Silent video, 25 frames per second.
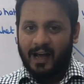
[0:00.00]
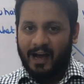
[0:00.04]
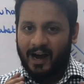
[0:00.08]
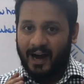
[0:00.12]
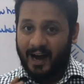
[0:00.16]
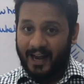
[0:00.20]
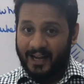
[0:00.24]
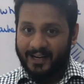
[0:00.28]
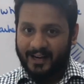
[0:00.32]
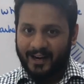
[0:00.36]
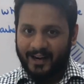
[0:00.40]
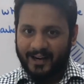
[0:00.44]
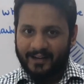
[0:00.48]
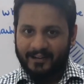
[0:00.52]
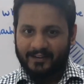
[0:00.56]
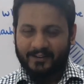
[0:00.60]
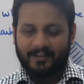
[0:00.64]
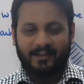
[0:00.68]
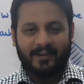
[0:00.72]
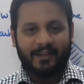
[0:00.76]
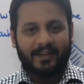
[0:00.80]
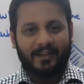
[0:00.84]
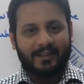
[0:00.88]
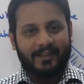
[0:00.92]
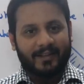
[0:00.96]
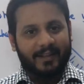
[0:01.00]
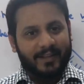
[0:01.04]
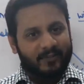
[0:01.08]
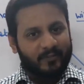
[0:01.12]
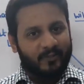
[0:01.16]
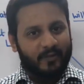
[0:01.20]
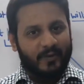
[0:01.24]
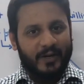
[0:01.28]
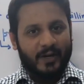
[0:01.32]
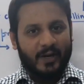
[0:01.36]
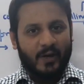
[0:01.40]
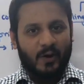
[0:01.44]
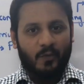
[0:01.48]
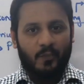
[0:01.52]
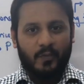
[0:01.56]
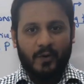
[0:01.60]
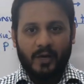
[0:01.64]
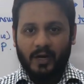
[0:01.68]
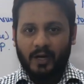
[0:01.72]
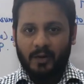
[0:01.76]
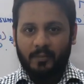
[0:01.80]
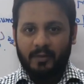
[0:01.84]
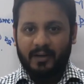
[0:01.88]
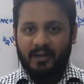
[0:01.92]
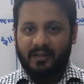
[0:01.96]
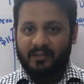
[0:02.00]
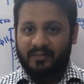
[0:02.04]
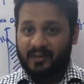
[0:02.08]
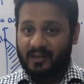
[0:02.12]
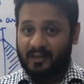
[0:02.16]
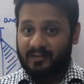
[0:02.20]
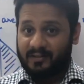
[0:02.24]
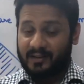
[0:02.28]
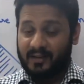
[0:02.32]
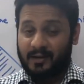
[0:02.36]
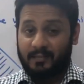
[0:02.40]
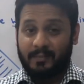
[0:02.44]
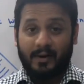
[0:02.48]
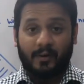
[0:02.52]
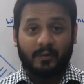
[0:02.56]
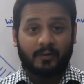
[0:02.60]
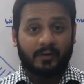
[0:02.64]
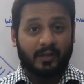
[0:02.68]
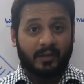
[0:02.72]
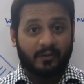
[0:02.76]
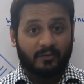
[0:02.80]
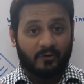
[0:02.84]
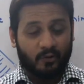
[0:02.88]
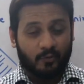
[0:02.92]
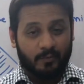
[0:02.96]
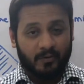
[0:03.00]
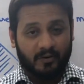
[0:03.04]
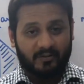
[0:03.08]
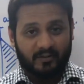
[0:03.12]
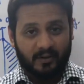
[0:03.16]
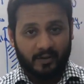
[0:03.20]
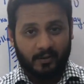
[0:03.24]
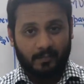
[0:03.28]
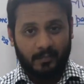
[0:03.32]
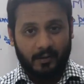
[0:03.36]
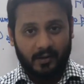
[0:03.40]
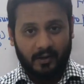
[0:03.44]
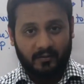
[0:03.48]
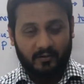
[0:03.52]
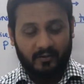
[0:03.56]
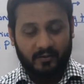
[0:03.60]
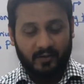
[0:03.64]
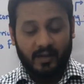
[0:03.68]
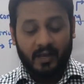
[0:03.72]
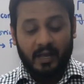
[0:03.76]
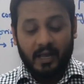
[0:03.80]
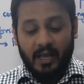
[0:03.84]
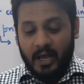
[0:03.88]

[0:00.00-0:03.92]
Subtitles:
Hi guys, in this video we're going to be discussing about consumer surplus.